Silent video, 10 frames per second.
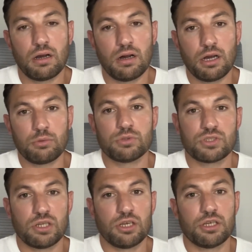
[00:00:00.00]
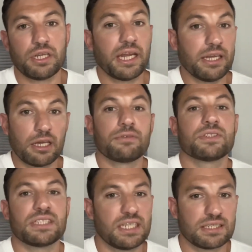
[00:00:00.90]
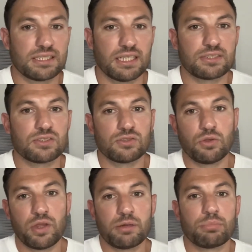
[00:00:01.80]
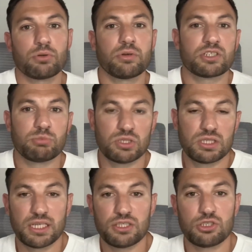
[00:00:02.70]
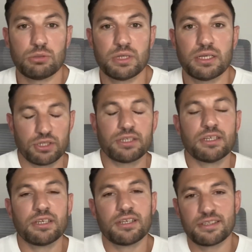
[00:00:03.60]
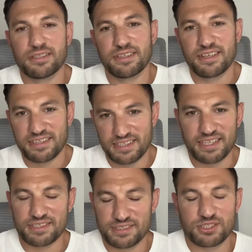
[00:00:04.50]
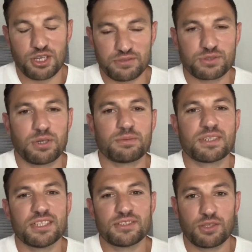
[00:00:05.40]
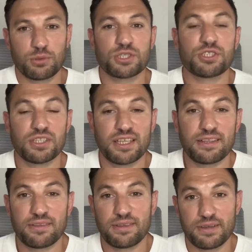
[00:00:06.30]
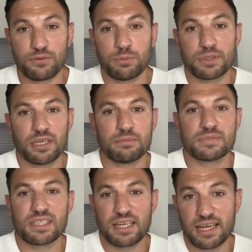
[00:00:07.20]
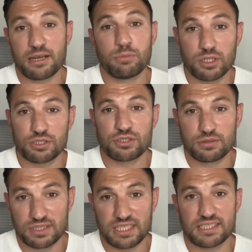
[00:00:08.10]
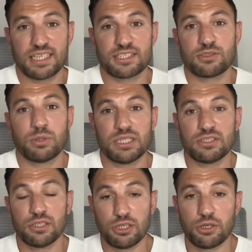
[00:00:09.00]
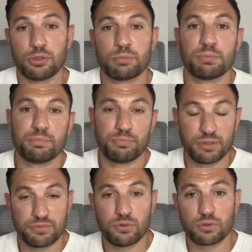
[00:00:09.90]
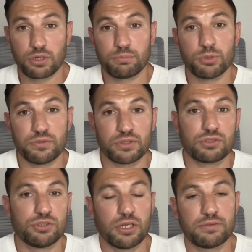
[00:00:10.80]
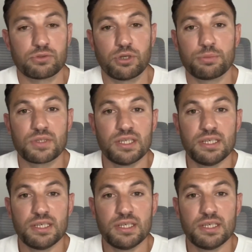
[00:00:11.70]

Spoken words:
I want to learn enough CSS to then progress me into HTML. Sorry, it's JavaScript. So the question there therefore becomes, how much CSS do I need to know before moving on to JavaScript?